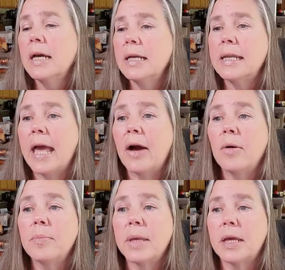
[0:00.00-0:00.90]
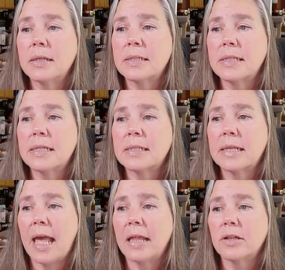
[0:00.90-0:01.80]
Now, because this
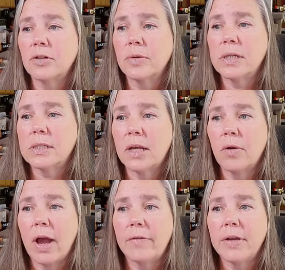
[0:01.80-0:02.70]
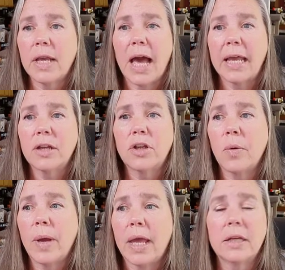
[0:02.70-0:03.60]
calendar is a graphic, I could
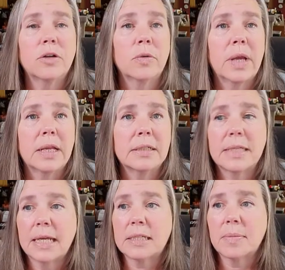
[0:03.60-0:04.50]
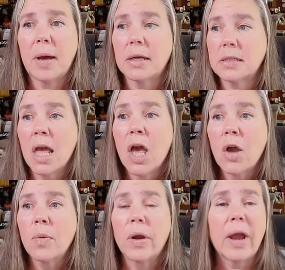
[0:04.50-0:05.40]
go ahead and create a text box
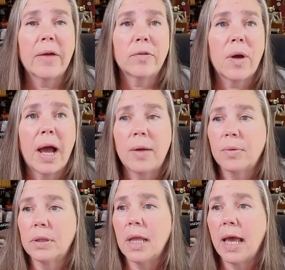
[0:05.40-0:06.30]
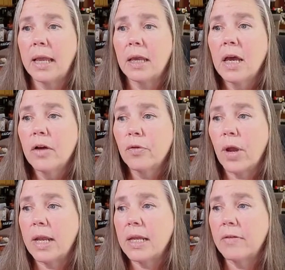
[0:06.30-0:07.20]
wherever I would like for
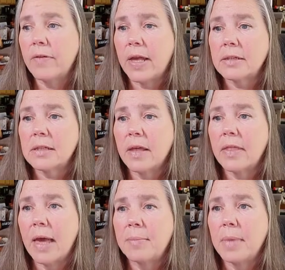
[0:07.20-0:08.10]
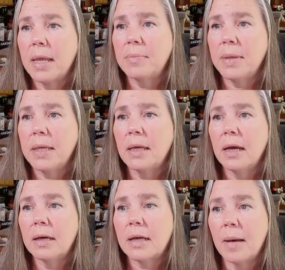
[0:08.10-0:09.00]
any event that may be
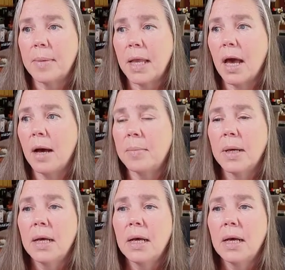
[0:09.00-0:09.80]
coming up.